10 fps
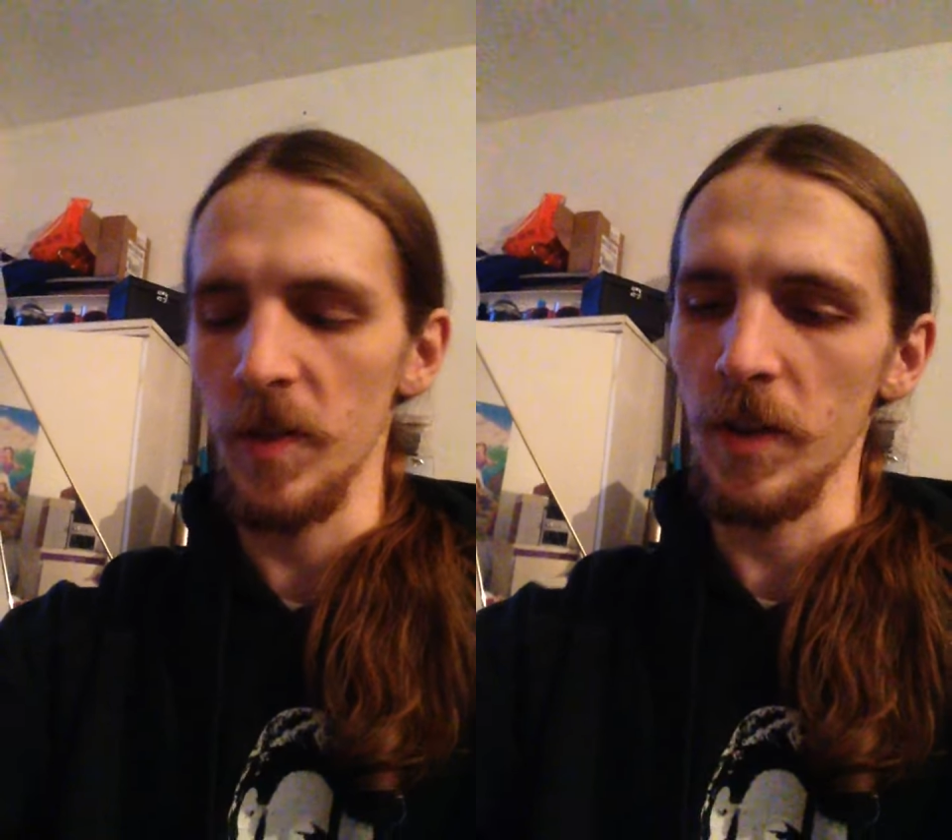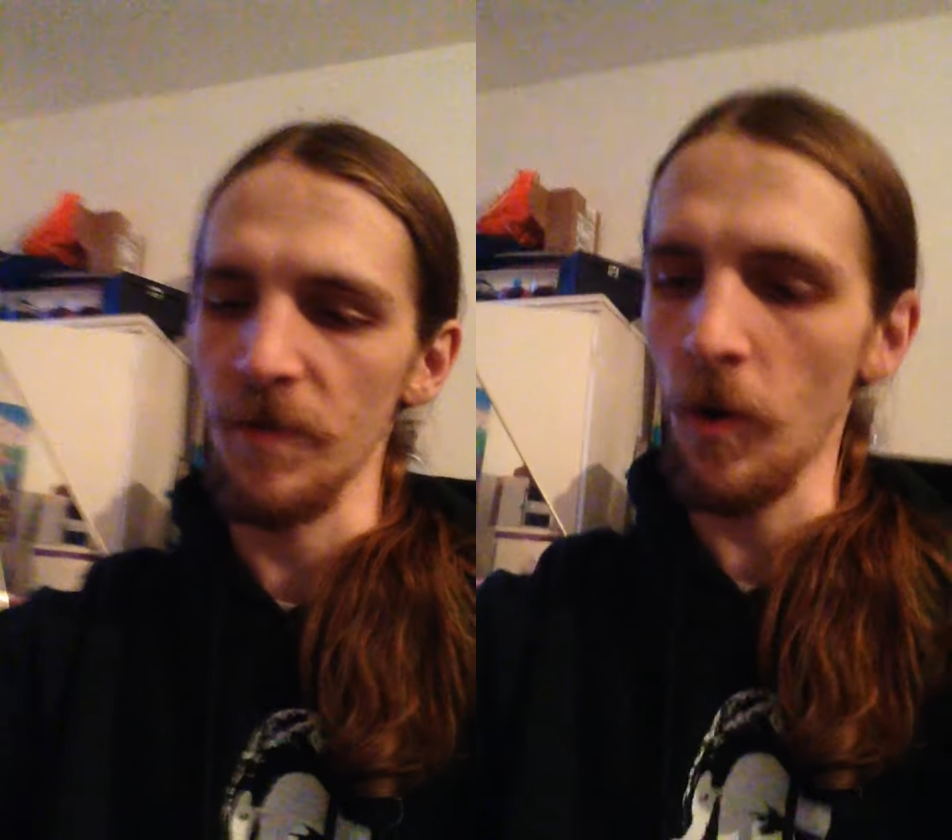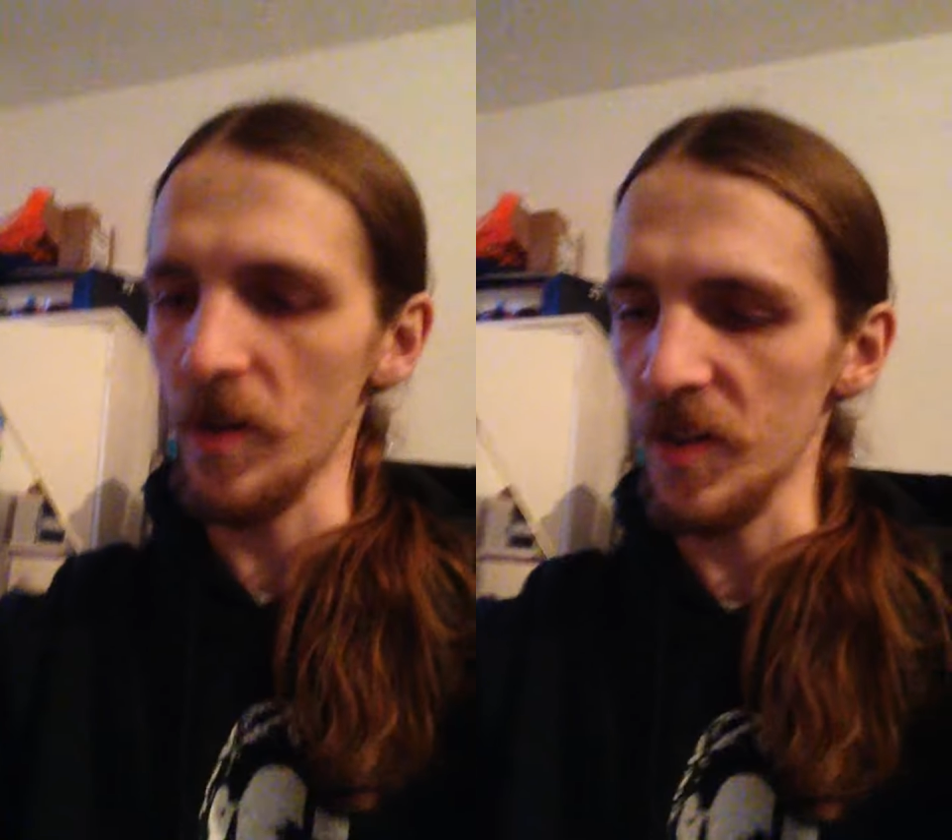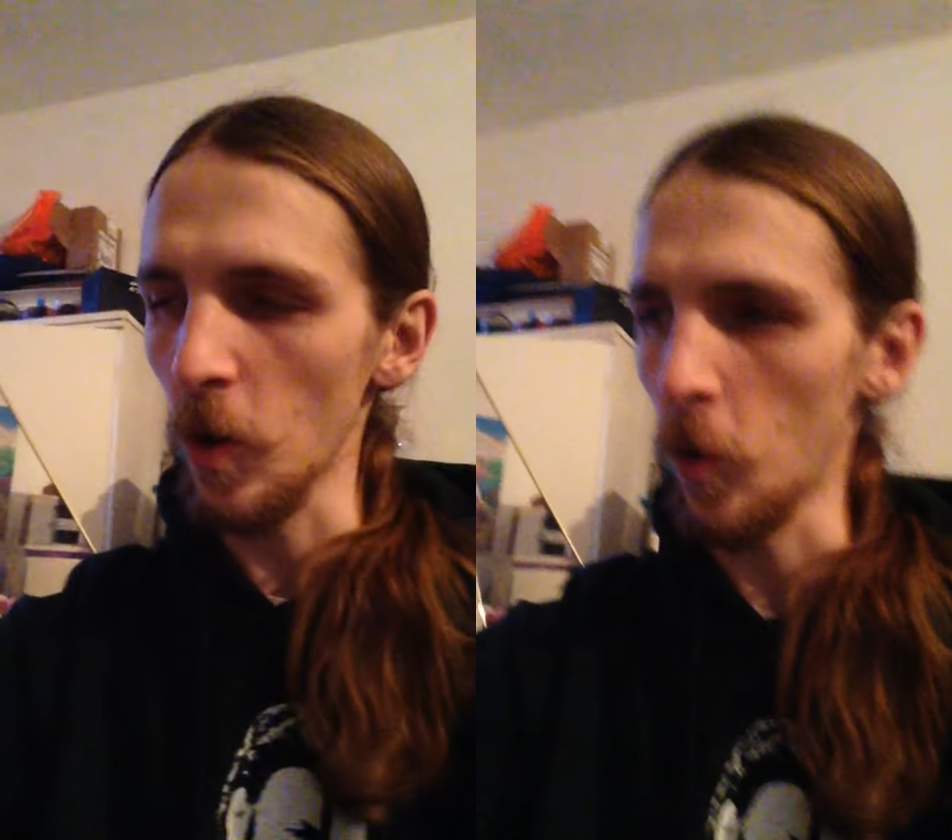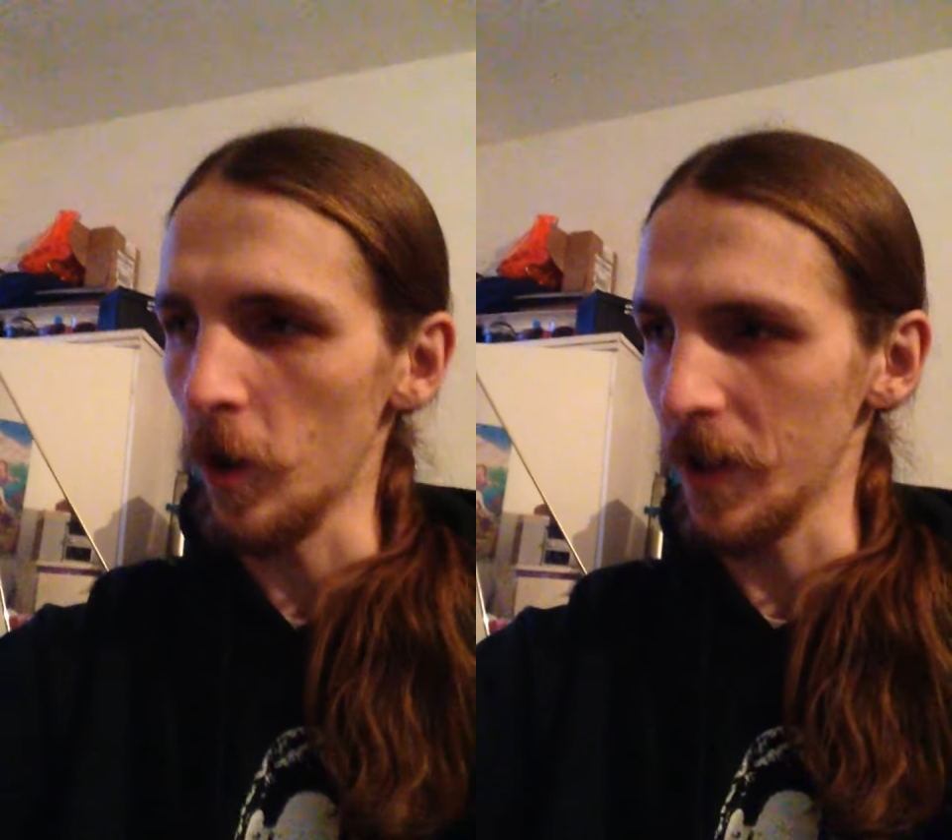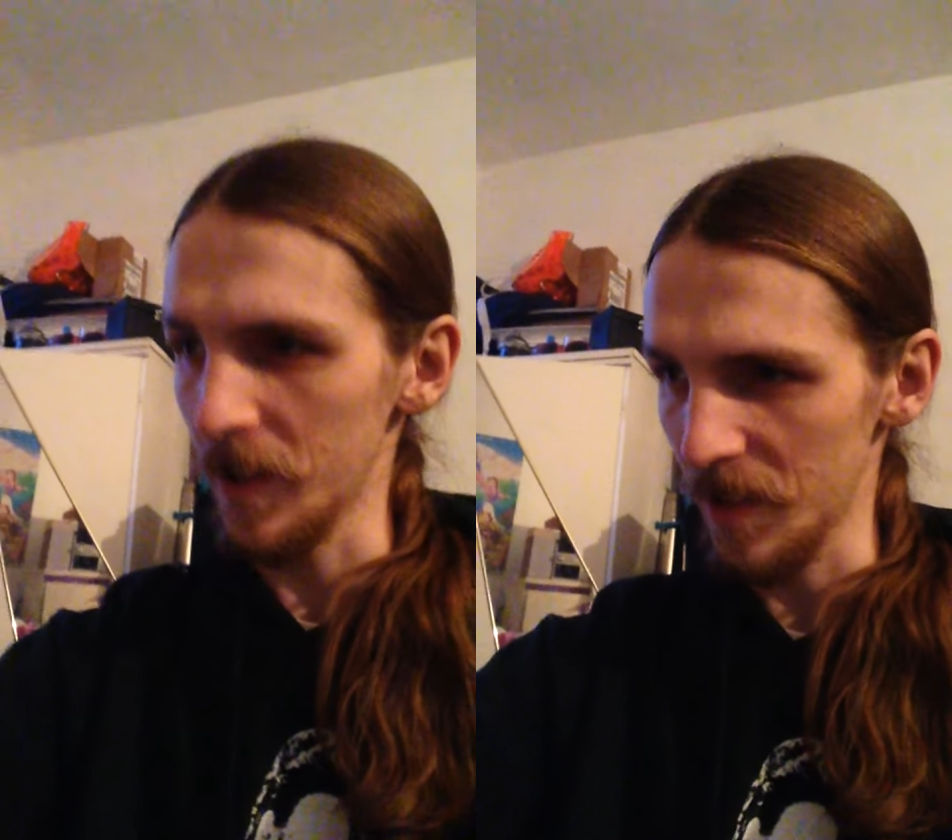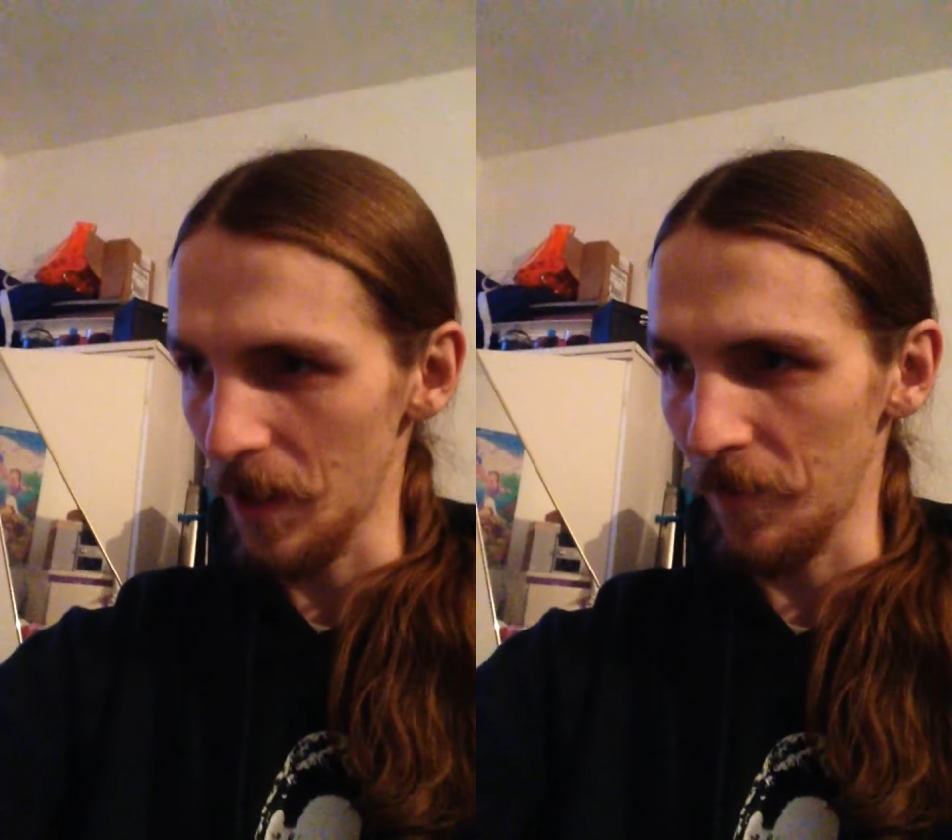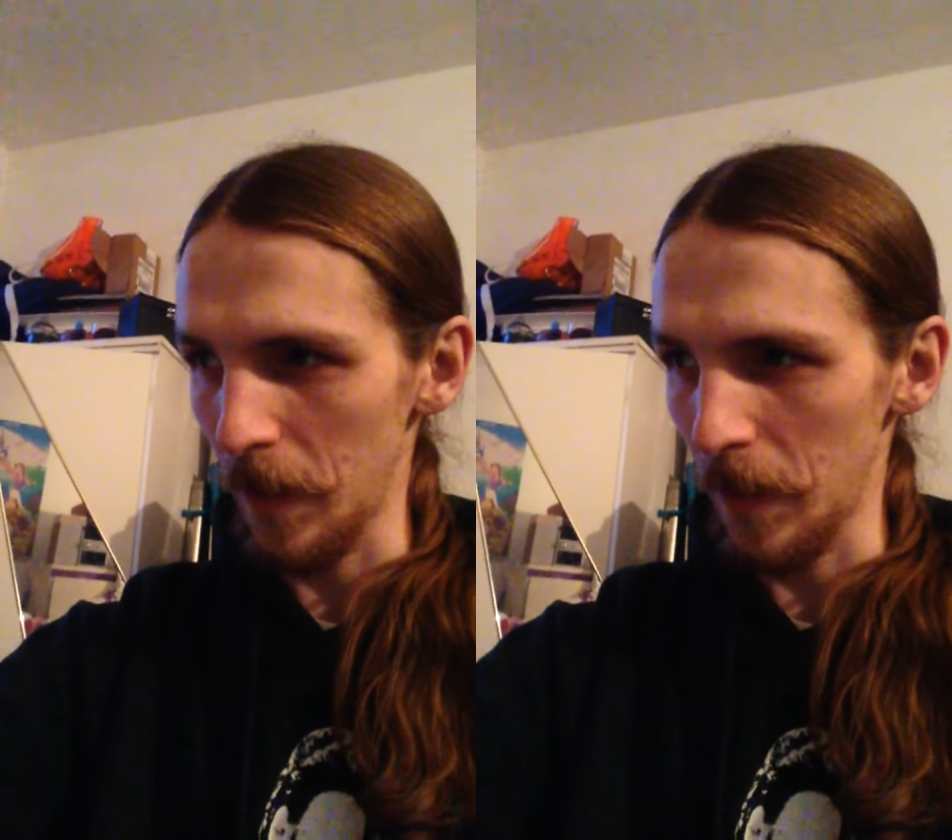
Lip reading: So as far as touring and stuff,